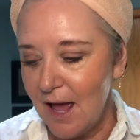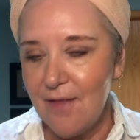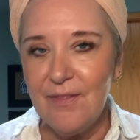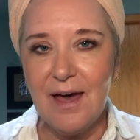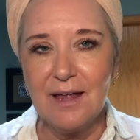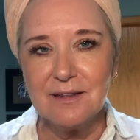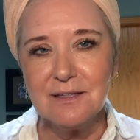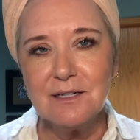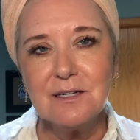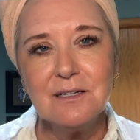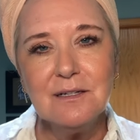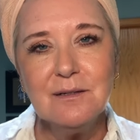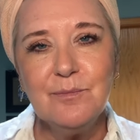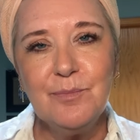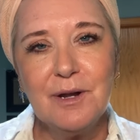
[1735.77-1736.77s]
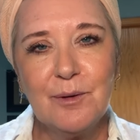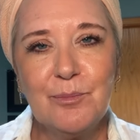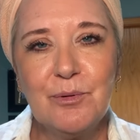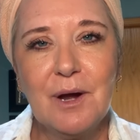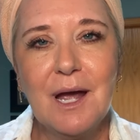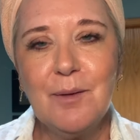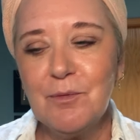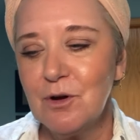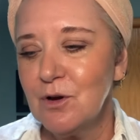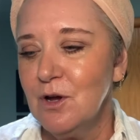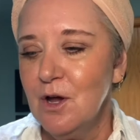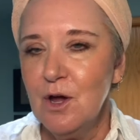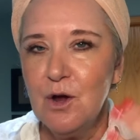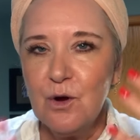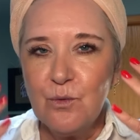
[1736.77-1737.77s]
And that little bit of primer
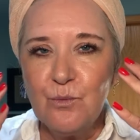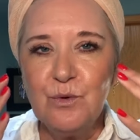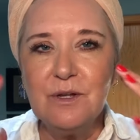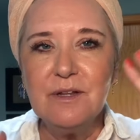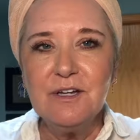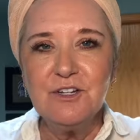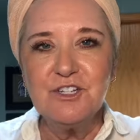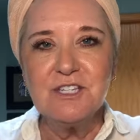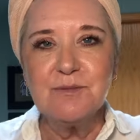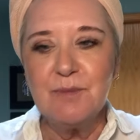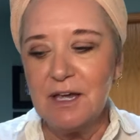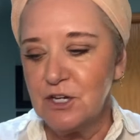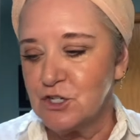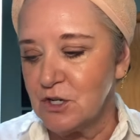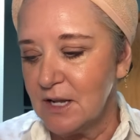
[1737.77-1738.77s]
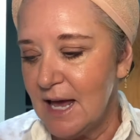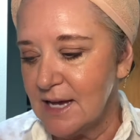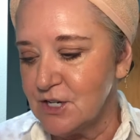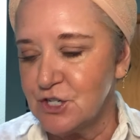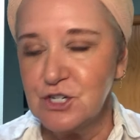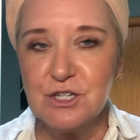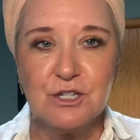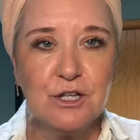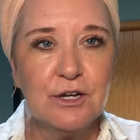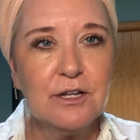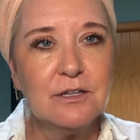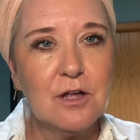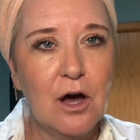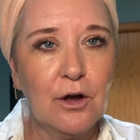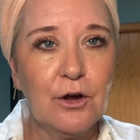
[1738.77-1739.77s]
really just makes your lashes look
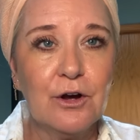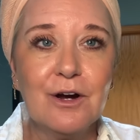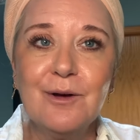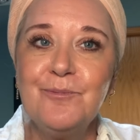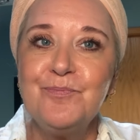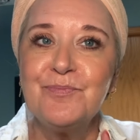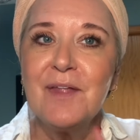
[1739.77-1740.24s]
longer.